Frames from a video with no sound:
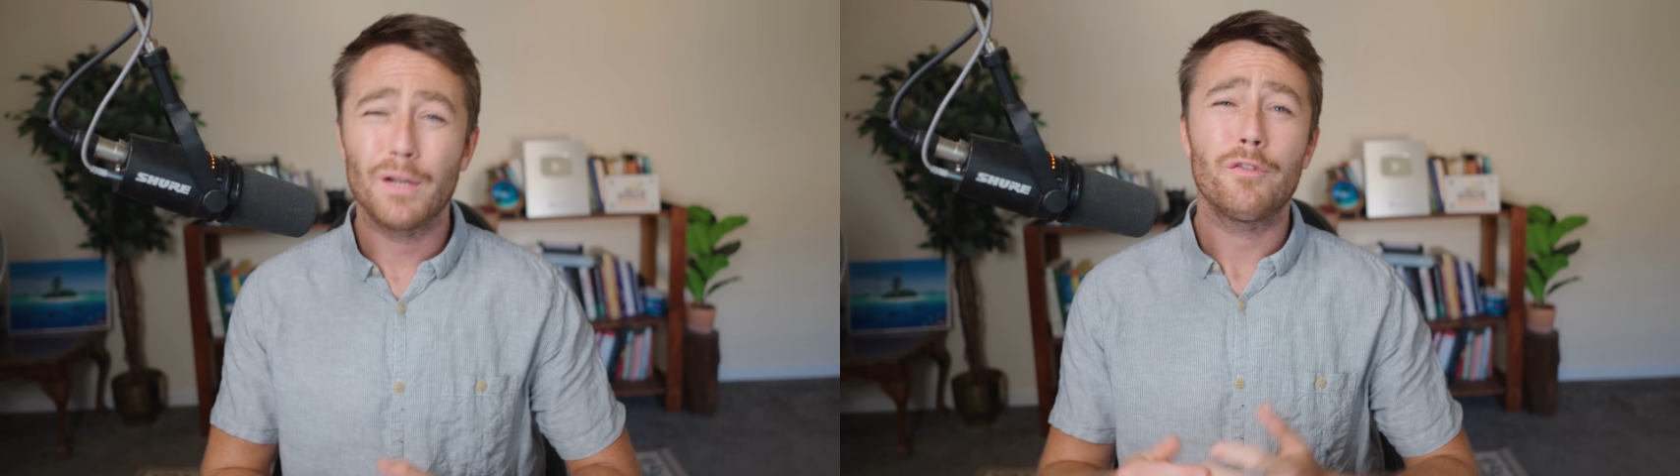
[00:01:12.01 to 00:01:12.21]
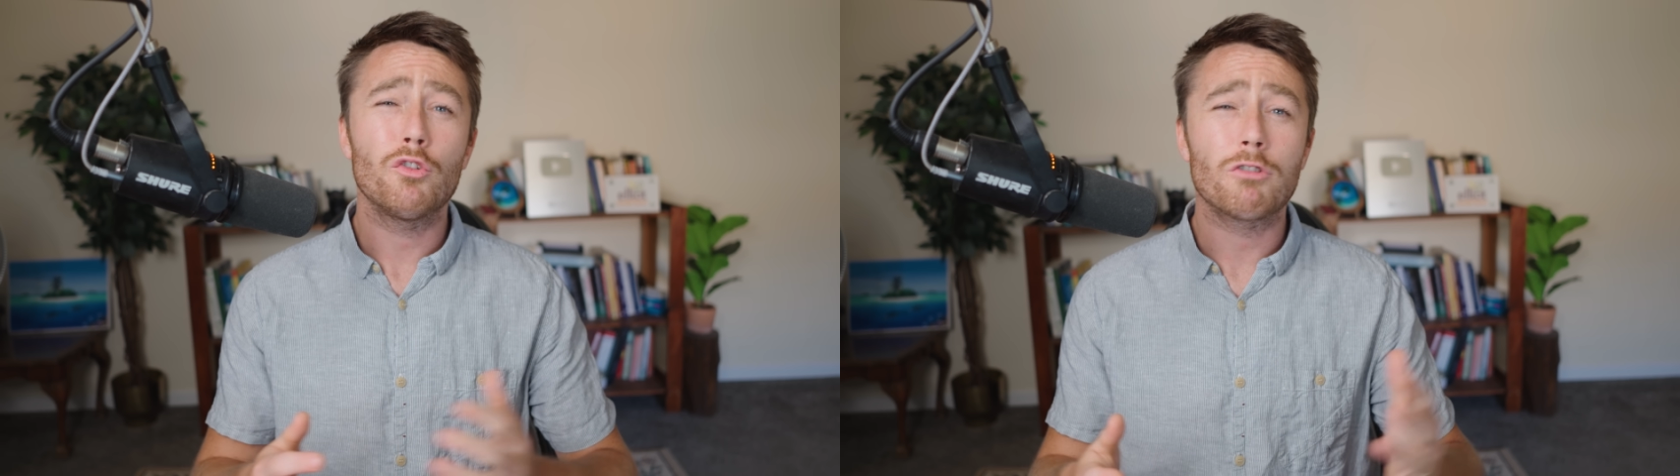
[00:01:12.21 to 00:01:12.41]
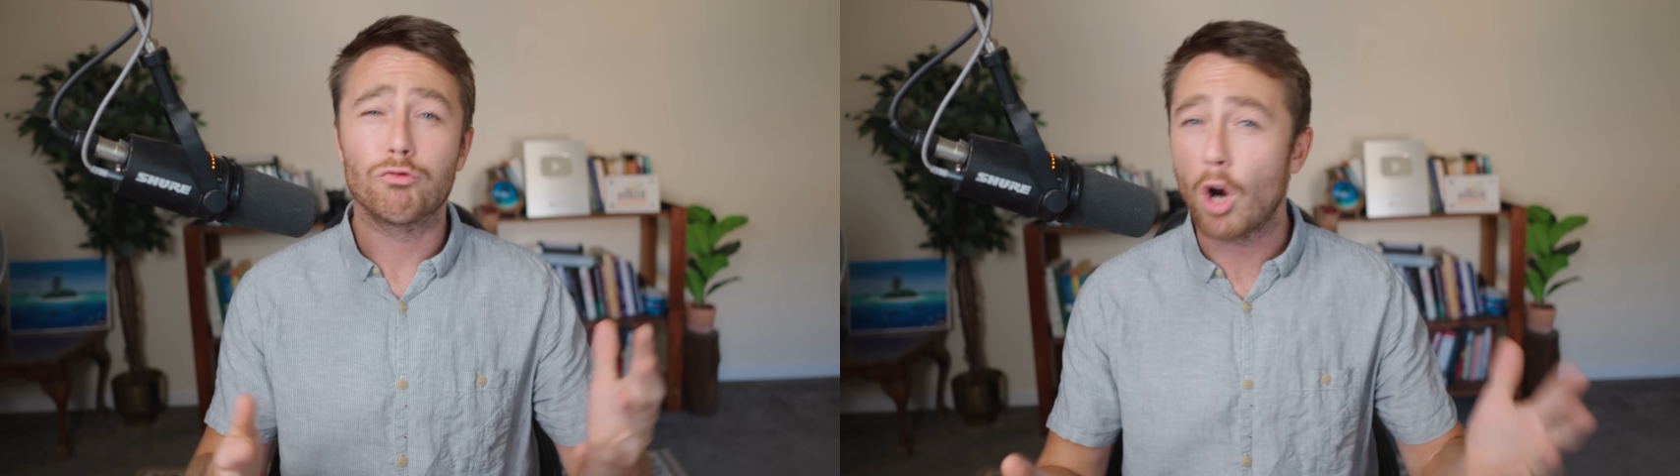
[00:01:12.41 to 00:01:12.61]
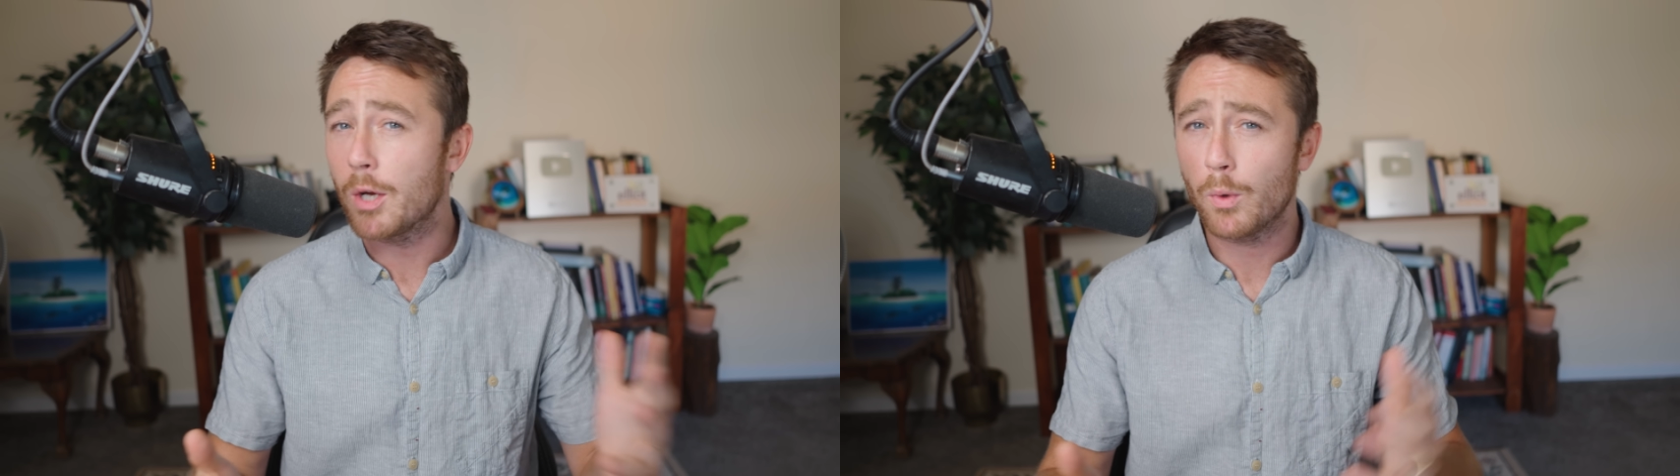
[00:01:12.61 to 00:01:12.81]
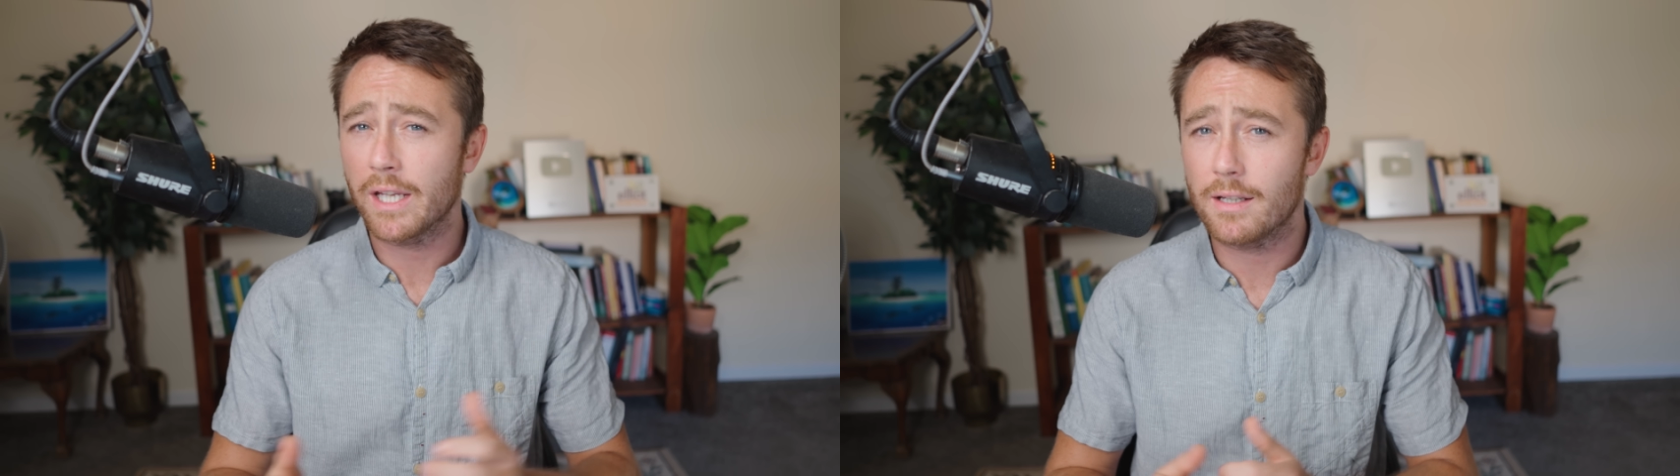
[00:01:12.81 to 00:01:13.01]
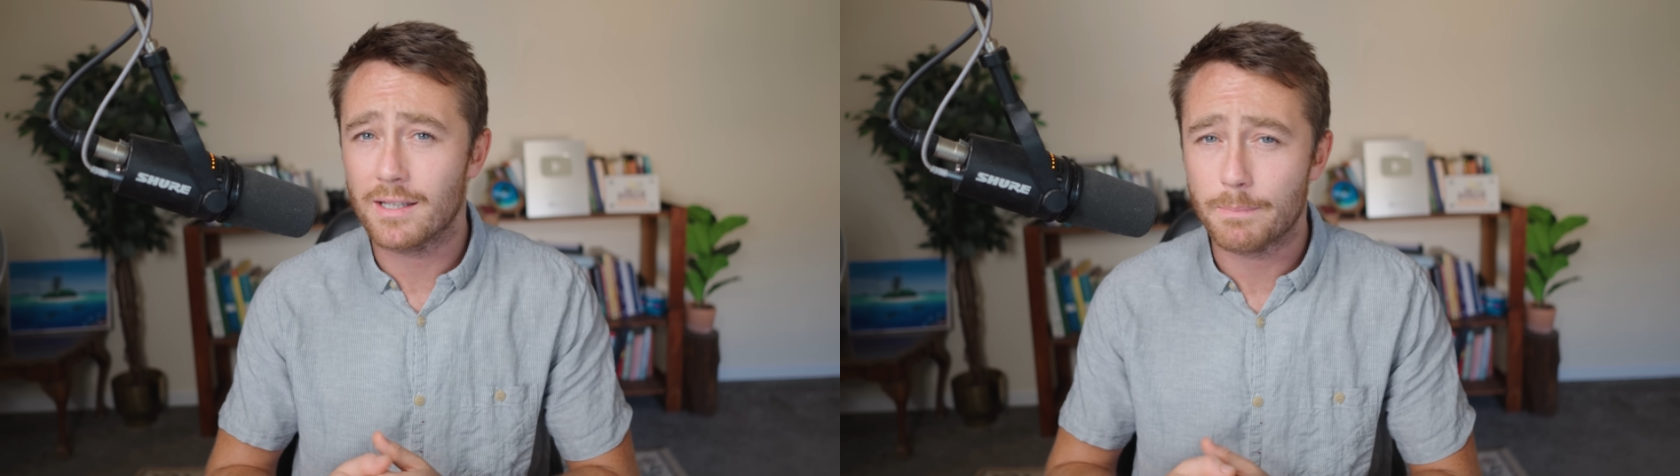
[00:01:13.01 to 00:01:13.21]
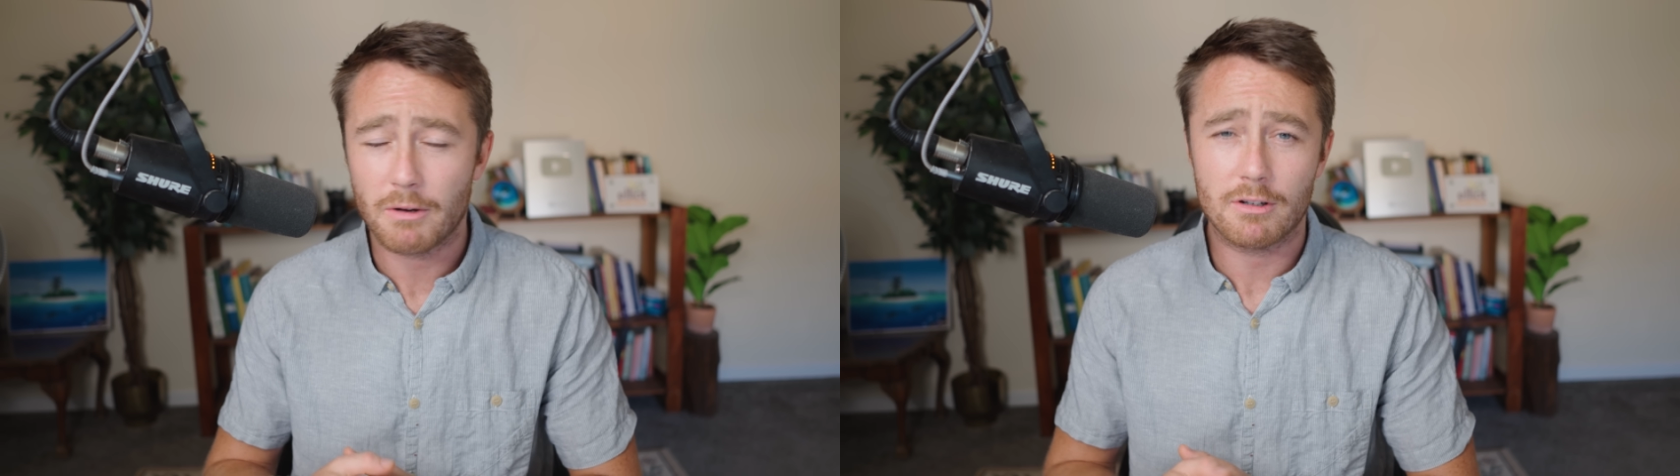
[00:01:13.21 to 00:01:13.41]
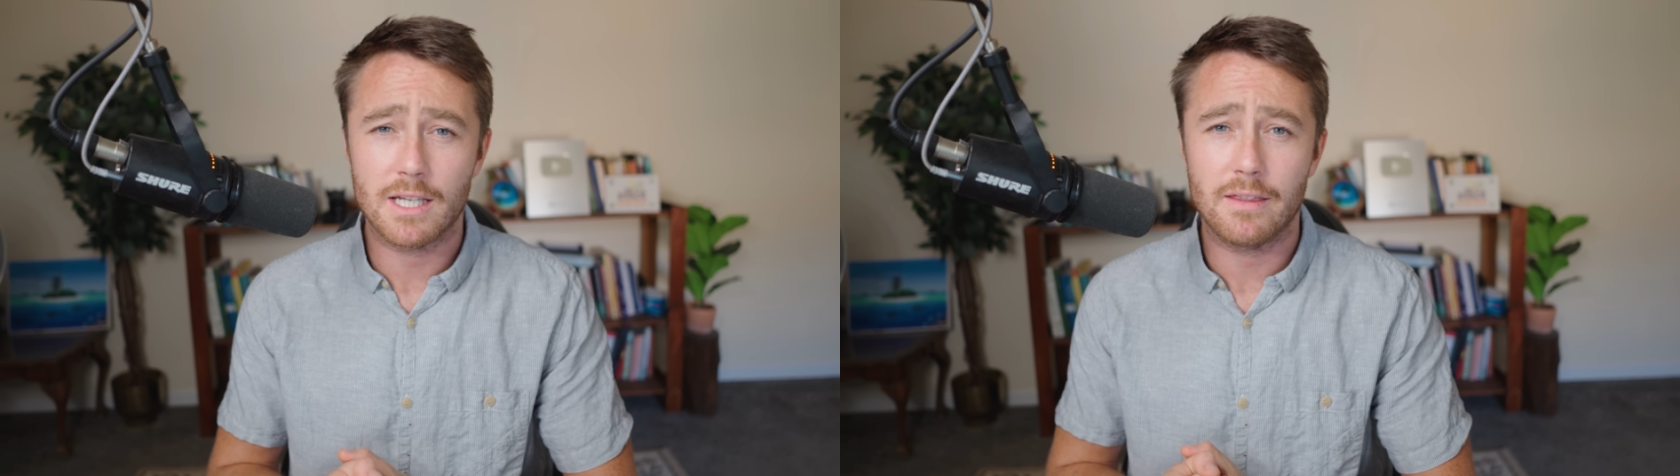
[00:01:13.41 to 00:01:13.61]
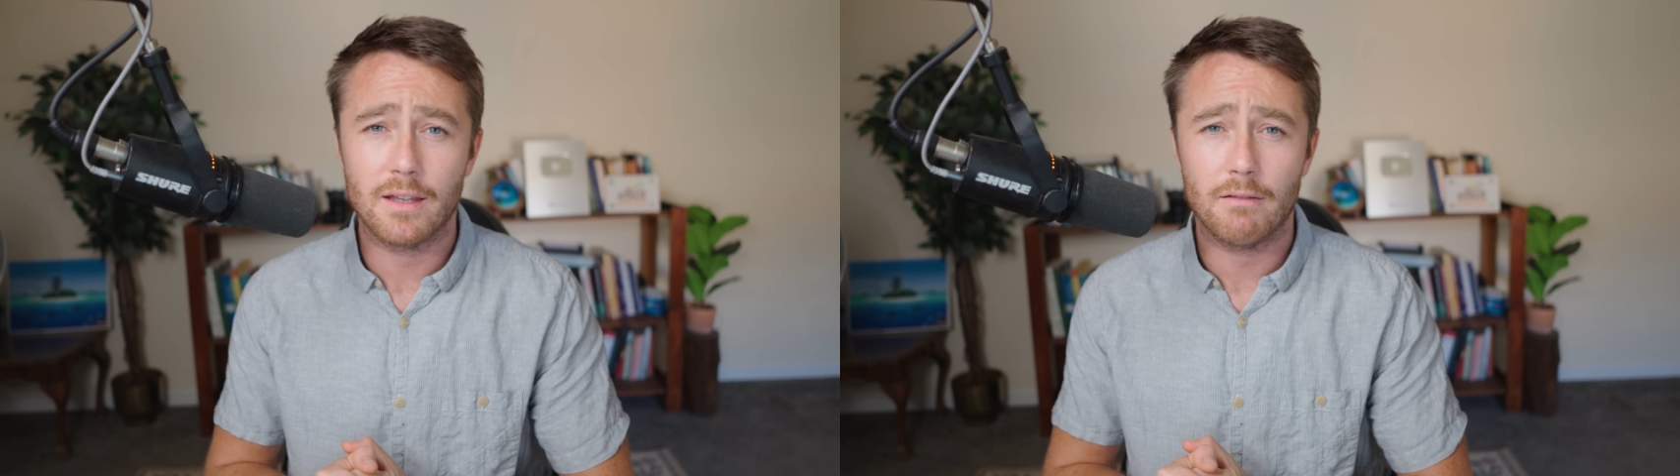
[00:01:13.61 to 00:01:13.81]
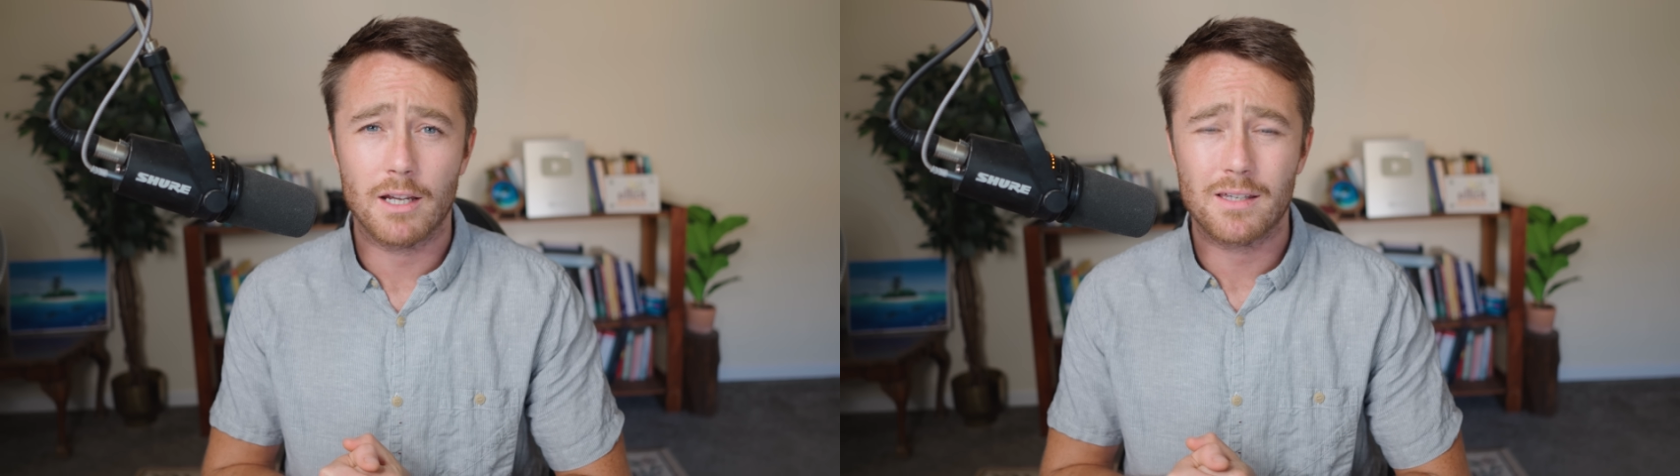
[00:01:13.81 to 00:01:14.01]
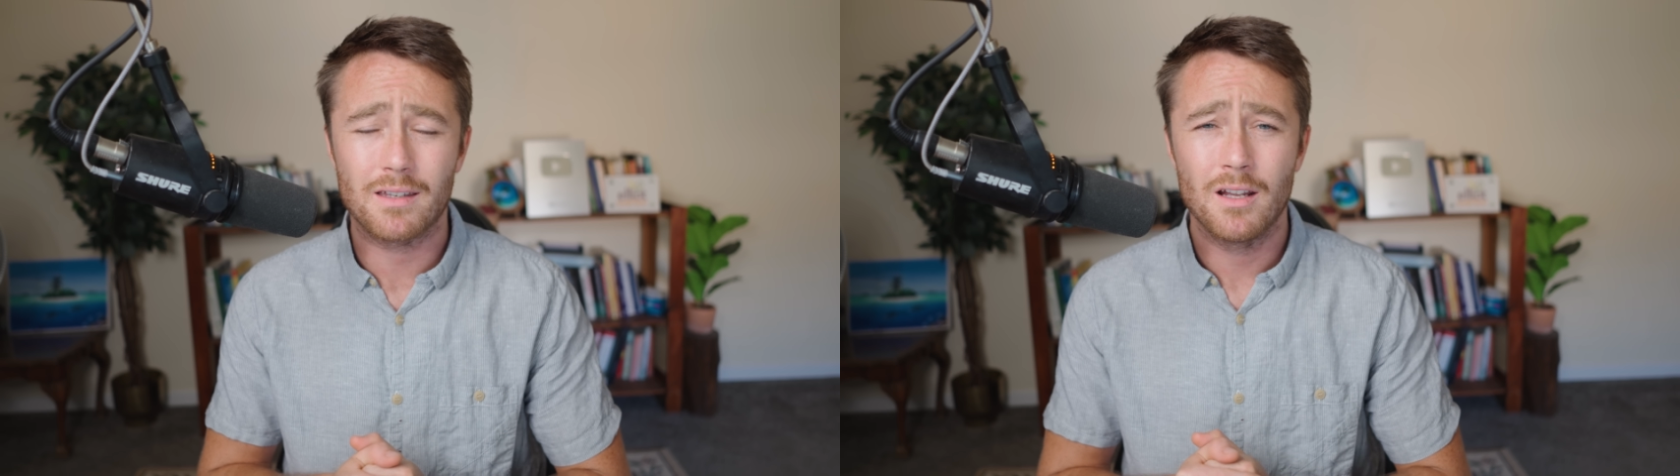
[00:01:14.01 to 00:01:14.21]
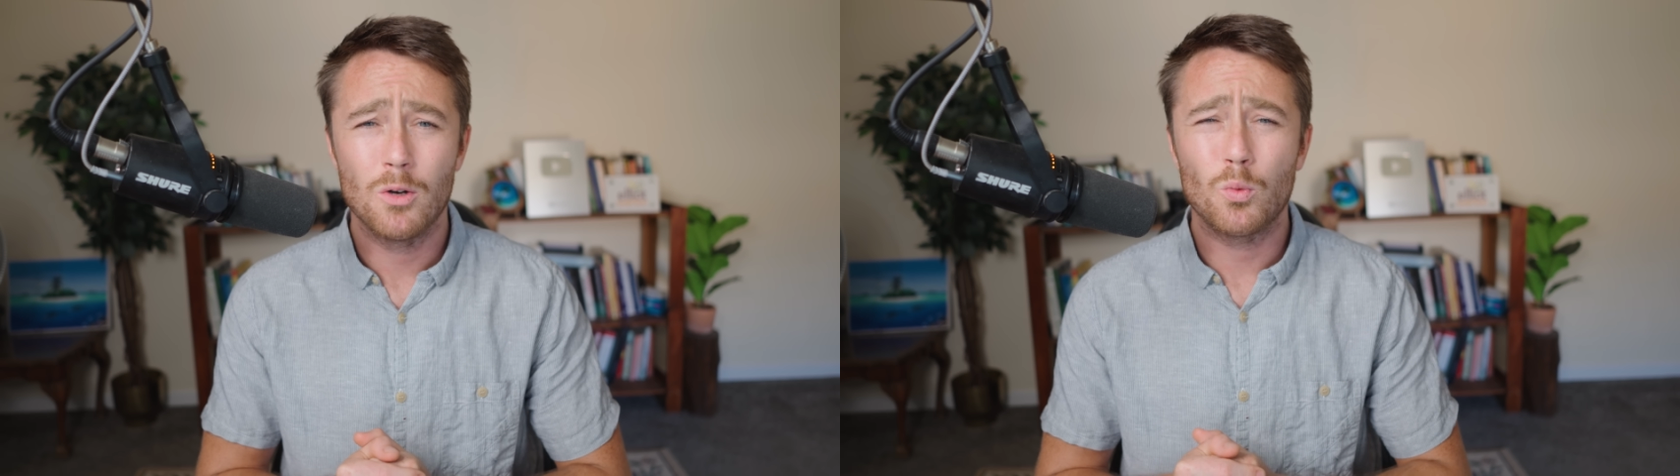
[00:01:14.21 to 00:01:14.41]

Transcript: But if you're a right-wing conspiracy theorist,